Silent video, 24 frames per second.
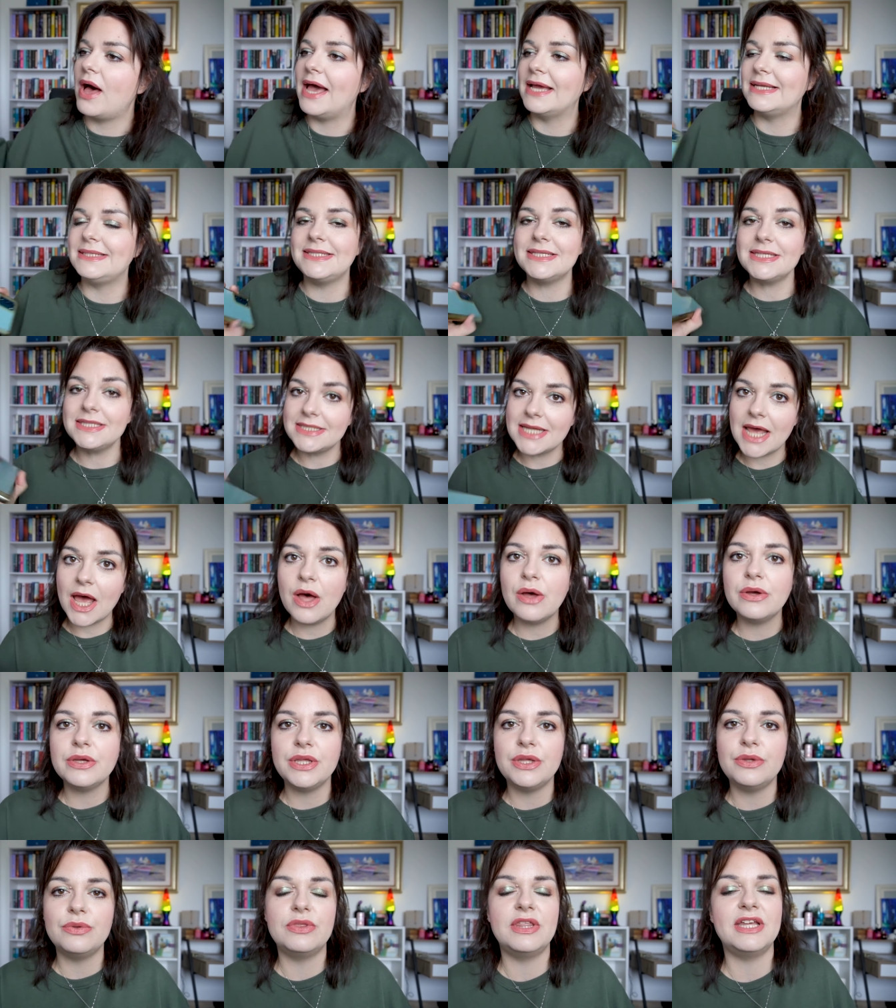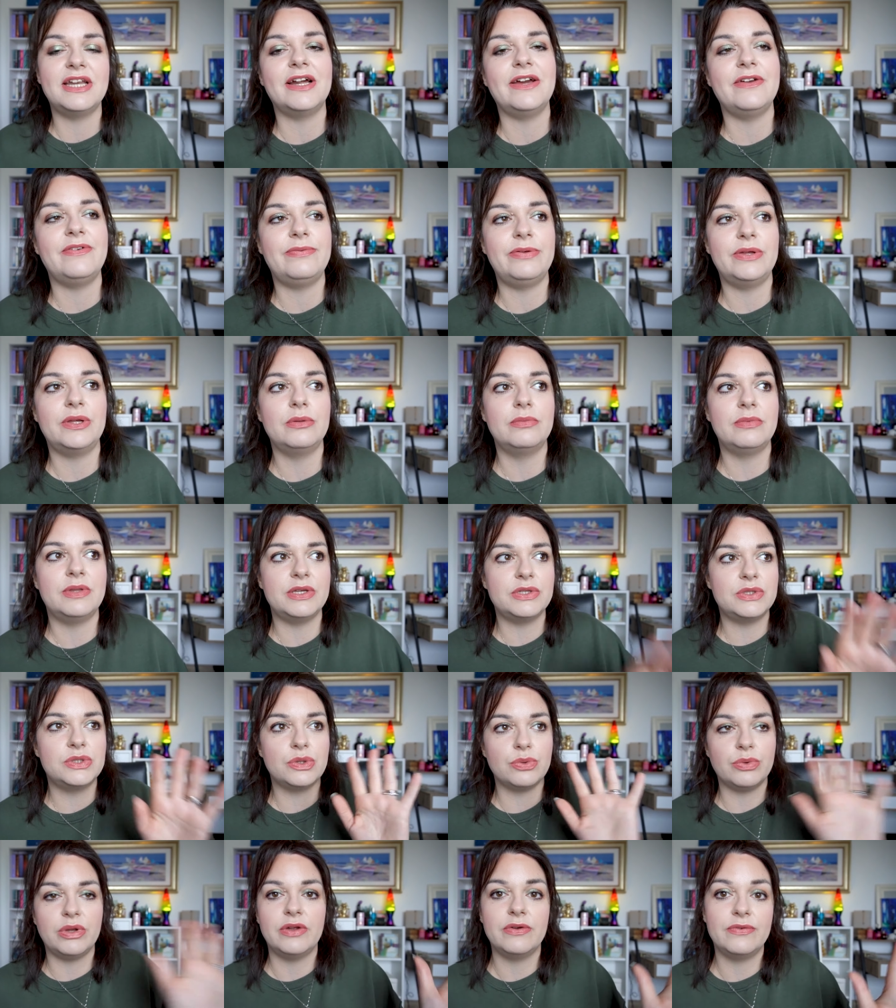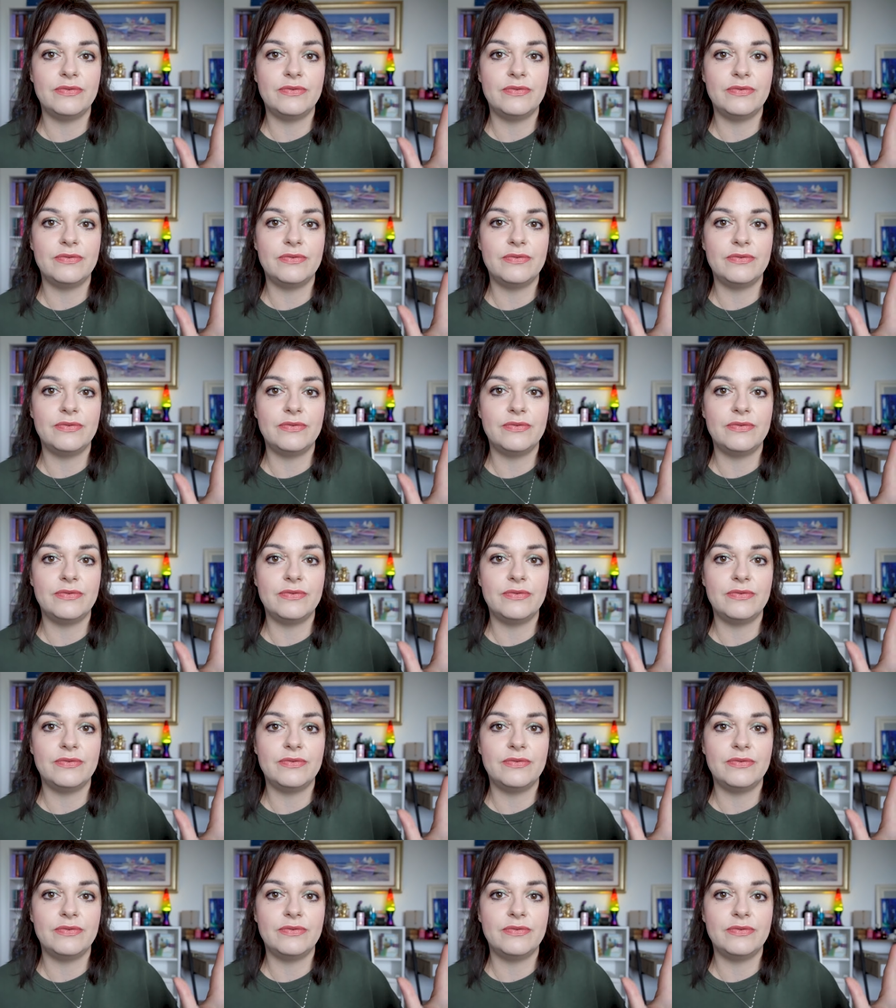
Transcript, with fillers: I did tell you that I filmed this 3 or